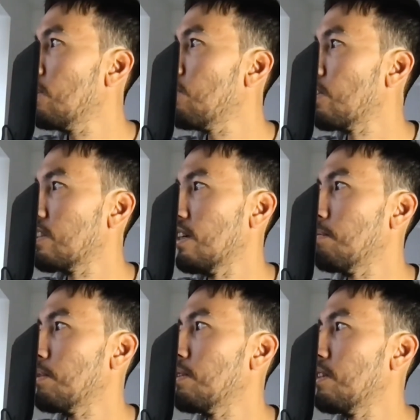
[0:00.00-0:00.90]
for
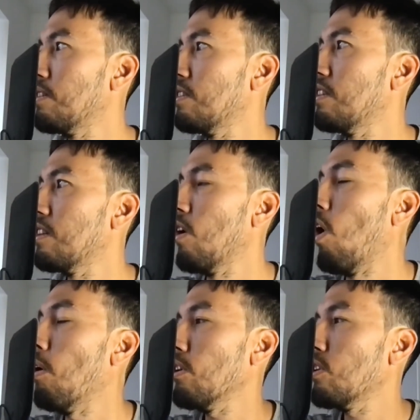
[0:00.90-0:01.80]
example, it's the
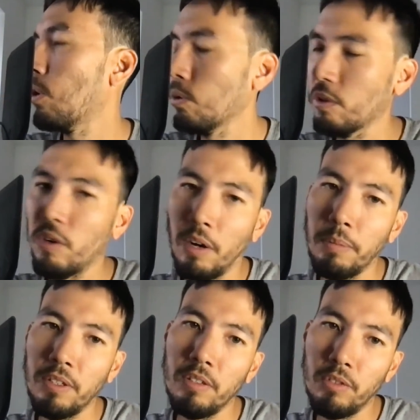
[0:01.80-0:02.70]
total
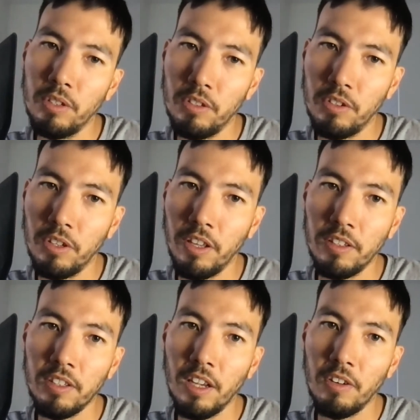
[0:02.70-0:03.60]
opposite if you want to draw that
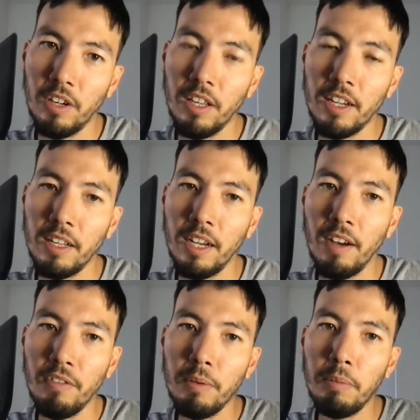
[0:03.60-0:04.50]
scale, right? Like the
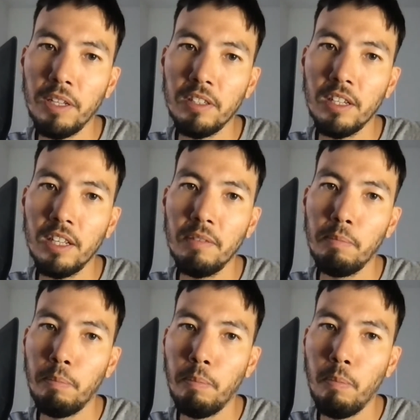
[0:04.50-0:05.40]
government basically
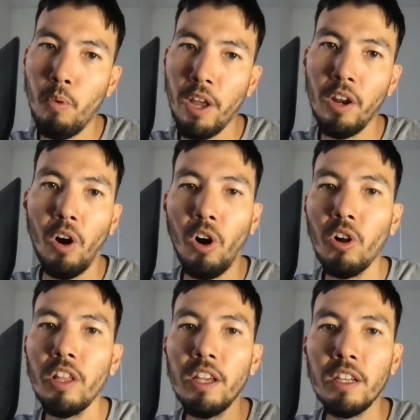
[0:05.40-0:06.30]
went
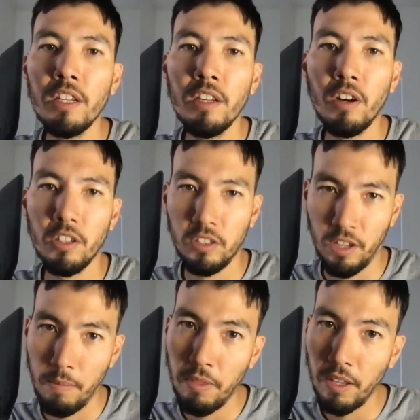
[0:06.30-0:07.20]
all in on
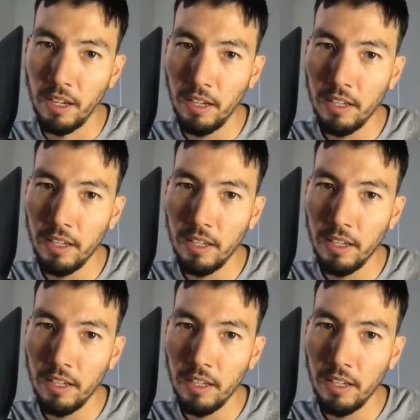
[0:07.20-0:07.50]
something